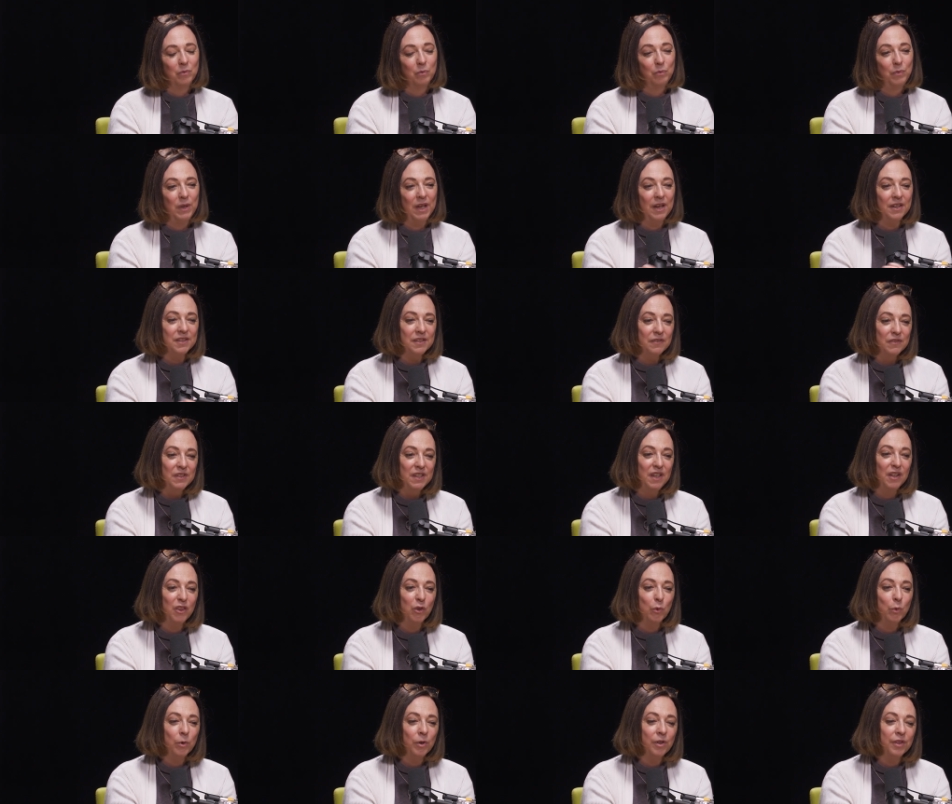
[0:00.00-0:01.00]
because of
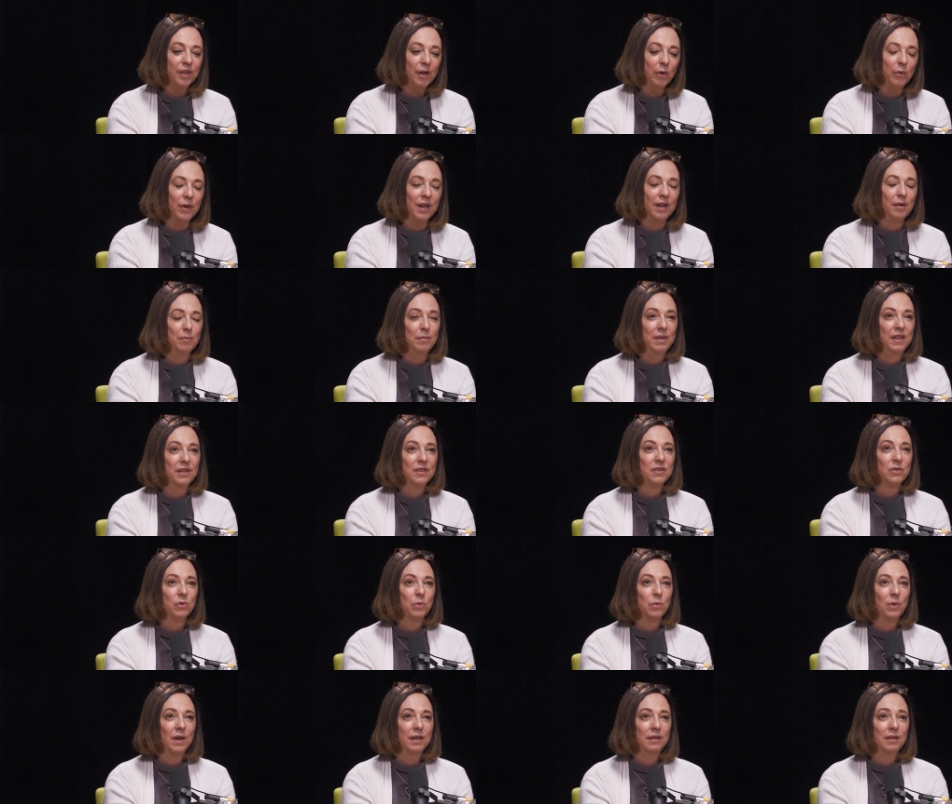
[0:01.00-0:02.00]
seeing the world that way, it
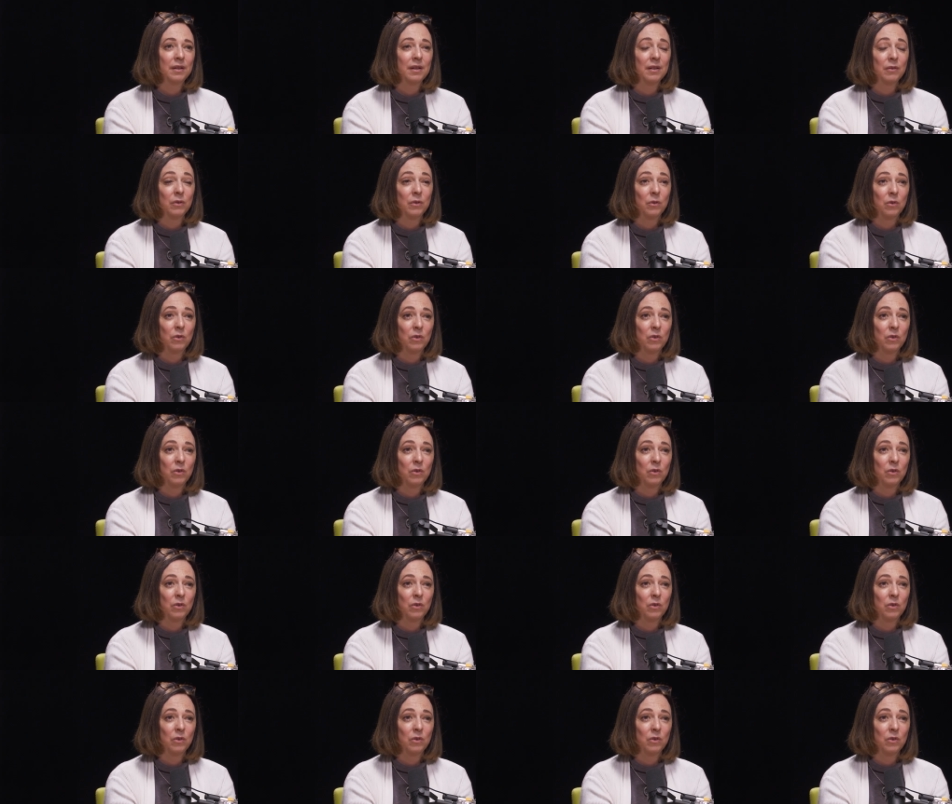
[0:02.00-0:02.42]
means when